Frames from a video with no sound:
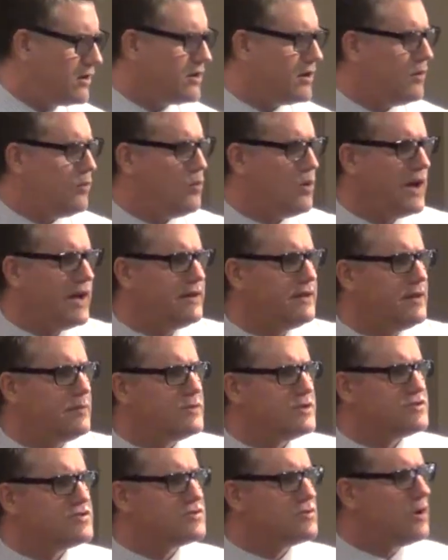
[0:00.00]
going to wind up
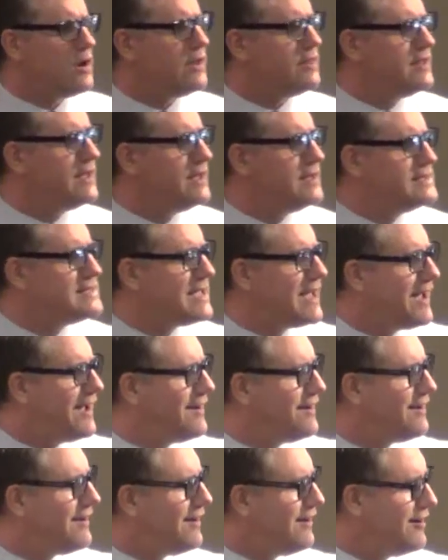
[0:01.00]
destroying the
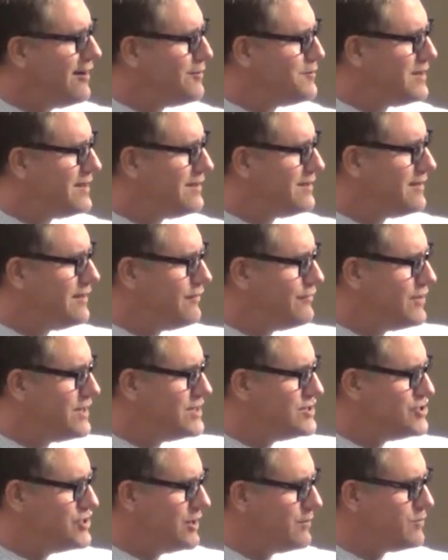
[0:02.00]
entire army of
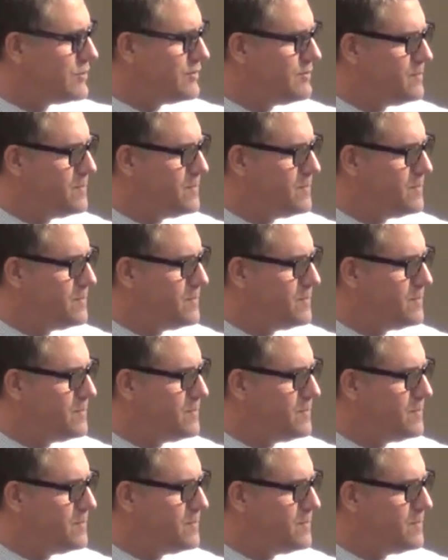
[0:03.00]
Egypt.